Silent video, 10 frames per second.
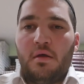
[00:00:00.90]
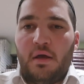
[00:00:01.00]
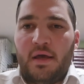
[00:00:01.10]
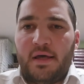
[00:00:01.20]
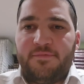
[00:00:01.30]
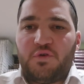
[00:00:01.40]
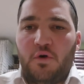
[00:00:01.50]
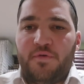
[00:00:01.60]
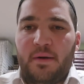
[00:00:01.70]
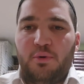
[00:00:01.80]
Erev
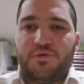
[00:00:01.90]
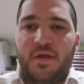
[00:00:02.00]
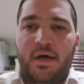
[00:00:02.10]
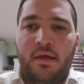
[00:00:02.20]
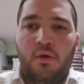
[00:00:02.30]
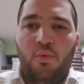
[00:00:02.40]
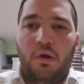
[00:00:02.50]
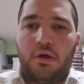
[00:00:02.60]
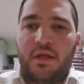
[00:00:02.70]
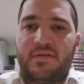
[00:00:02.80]
Tov Rabotai, we
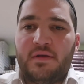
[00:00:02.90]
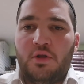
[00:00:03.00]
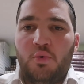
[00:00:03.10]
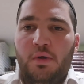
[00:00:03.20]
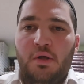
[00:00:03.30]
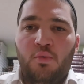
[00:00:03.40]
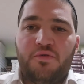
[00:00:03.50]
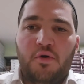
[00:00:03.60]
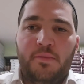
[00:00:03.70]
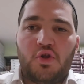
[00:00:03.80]
are continuing
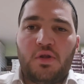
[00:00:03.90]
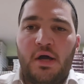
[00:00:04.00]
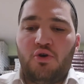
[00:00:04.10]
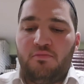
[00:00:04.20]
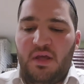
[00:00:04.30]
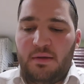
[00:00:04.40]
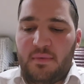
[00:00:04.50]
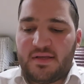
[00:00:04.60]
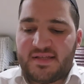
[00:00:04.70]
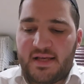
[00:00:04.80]
with our Mishna Yomi,
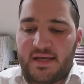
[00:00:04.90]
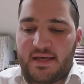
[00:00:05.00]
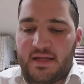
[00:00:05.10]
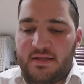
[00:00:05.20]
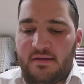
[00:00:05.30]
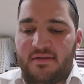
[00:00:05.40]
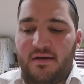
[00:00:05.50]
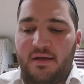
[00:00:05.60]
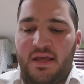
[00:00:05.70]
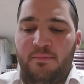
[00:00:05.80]
Masechet
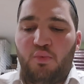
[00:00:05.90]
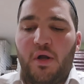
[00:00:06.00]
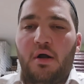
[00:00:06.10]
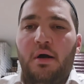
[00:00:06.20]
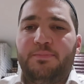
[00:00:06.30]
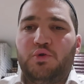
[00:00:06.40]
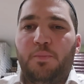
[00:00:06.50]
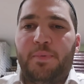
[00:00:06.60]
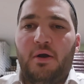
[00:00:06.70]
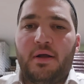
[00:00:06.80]
Nedarim. We are up to
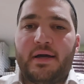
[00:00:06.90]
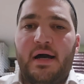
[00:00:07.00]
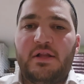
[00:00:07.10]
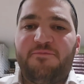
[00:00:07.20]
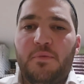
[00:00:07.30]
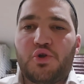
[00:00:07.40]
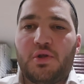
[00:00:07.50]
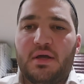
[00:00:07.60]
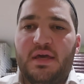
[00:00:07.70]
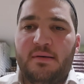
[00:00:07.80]
Perek Aleph
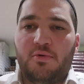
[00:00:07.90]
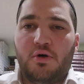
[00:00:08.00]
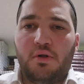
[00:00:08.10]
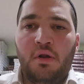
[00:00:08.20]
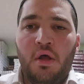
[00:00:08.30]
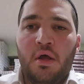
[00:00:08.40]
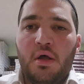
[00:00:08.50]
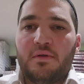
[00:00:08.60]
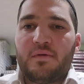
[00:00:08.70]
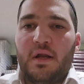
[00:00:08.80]
Mishnah Gimel.
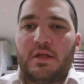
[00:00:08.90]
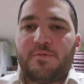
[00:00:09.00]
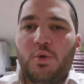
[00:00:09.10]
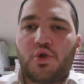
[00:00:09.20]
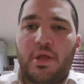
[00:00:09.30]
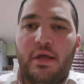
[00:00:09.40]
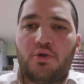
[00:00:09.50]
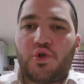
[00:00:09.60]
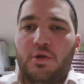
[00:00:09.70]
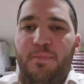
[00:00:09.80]
Today's
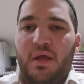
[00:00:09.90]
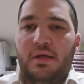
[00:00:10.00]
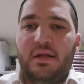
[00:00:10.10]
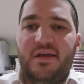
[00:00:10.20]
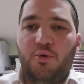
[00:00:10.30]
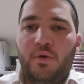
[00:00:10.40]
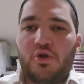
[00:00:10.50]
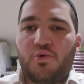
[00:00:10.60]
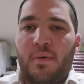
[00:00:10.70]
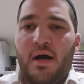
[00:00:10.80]
Mishnayot should be Leilun
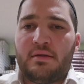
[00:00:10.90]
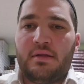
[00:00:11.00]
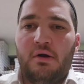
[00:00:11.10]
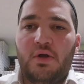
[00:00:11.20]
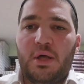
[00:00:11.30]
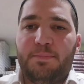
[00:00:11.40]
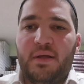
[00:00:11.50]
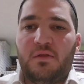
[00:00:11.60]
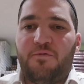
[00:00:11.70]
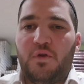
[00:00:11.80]
Nishmat, Neria
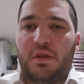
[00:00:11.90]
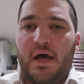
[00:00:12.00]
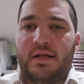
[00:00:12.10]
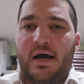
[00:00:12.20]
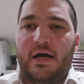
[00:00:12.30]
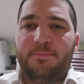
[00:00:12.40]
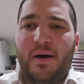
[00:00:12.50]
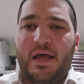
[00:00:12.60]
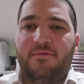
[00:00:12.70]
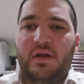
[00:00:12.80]
ben Svetlana,
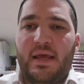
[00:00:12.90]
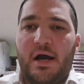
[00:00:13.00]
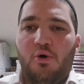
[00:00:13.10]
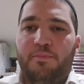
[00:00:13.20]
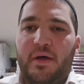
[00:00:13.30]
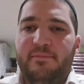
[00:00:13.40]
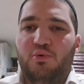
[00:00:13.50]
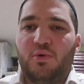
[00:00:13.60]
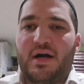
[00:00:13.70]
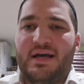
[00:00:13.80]
Ranbayev Eliyahu ben
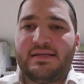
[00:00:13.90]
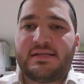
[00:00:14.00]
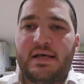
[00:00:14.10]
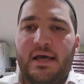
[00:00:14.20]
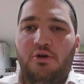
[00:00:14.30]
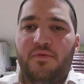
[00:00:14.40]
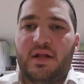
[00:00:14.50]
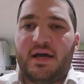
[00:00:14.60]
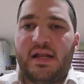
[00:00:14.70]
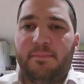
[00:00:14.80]
Burcha Israelo ben
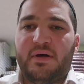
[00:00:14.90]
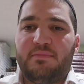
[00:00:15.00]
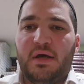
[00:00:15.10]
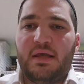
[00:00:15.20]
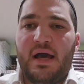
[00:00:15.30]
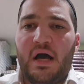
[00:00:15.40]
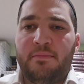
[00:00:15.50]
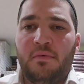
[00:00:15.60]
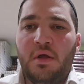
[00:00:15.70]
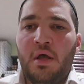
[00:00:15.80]
Chana bat
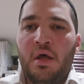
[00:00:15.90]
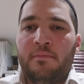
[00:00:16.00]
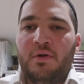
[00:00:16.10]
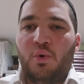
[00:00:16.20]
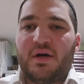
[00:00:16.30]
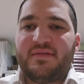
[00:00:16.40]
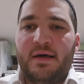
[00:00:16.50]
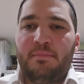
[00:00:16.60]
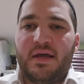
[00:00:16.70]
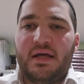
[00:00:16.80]
Miriam,
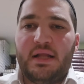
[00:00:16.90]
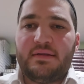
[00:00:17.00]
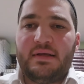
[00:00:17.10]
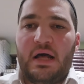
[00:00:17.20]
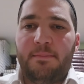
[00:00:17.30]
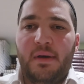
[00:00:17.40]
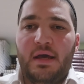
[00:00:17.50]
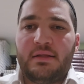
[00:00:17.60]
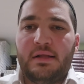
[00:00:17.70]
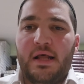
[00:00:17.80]
Menuchatam began Eden,
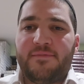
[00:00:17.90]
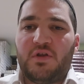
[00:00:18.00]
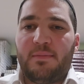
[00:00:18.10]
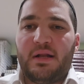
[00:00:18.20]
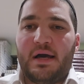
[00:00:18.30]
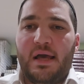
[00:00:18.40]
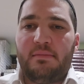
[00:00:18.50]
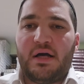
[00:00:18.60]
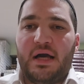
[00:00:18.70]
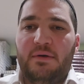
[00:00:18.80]
Amen, and Avdi ben Chaim
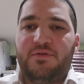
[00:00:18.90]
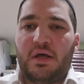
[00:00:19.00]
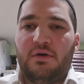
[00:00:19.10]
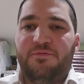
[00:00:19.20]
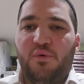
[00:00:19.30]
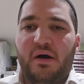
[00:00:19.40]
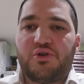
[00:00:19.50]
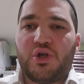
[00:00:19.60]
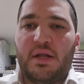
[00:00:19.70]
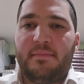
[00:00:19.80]
Lechaim for the Refuah
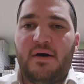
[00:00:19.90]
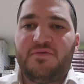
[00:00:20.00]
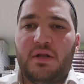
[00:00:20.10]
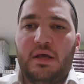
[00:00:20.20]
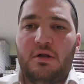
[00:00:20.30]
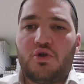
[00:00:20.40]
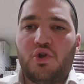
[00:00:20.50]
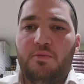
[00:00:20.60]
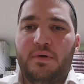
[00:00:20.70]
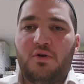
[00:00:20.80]
Shelema of Daniel
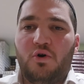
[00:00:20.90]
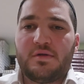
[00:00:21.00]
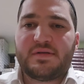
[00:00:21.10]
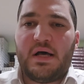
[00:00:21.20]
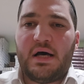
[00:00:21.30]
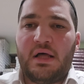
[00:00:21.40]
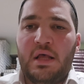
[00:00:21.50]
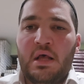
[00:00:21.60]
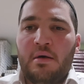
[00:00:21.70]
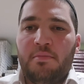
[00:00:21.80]
Shalom ben Rosa,
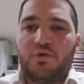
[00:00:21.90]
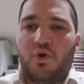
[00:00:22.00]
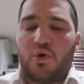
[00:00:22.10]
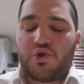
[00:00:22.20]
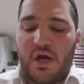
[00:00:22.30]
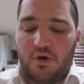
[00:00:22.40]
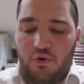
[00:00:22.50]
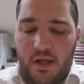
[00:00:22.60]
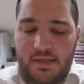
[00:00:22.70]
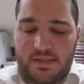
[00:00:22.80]
Betoch Shach
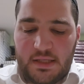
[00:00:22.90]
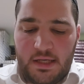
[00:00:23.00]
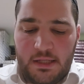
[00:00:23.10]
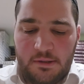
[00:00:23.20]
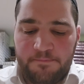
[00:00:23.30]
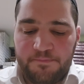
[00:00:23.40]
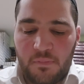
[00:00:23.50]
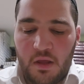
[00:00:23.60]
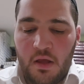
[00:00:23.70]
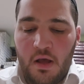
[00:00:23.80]
Chulei Israel.
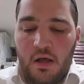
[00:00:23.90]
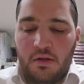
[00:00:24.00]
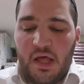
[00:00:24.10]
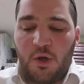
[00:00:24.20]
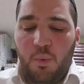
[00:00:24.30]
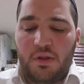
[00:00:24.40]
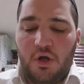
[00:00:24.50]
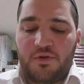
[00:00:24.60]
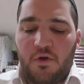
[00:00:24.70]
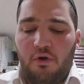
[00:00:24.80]
Like we
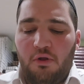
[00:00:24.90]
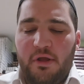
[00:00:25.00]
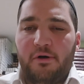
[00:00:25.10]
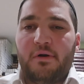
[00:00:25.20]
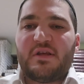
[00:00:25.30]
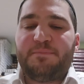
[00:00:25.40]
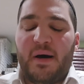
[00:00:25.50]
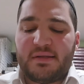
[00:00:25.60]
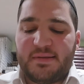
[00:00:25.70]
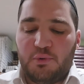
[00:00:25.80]
learned earlier, it is
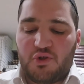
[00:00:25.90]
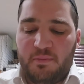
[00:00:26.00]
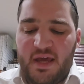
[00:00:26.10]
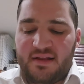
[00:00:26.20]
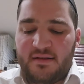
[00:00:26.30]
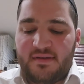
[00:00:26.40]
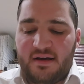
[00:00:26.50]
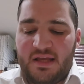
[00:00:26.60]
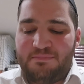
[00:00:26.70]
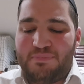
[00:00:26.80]
possible to make
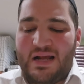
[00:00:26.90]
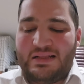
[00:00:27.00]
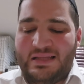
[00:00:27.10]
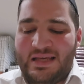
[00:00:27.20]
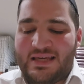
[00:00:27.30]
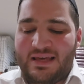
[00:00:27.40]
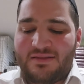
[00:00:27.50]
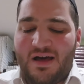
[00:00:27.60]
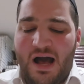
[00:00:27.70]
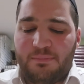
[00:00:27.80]
Nedarim by linking
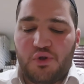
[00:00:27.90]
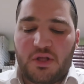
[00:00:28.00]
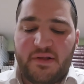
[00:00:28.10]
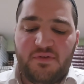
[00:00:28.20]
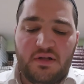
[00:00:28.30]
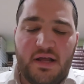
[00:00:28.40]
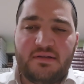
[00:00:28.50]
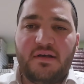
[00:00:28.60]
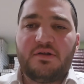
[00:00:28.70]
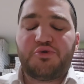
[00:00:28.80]
the object of the
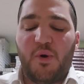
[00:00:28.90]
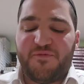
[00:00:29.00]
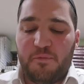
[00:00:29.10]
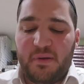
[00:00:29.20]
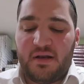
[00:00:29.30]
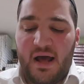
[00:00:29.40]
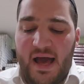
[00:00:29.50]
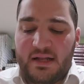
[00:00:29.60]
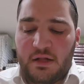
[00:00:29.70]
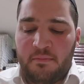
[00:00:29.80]
Neder to a forbidden
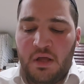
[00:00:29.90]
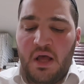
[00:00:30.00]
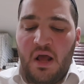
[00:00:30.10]
item.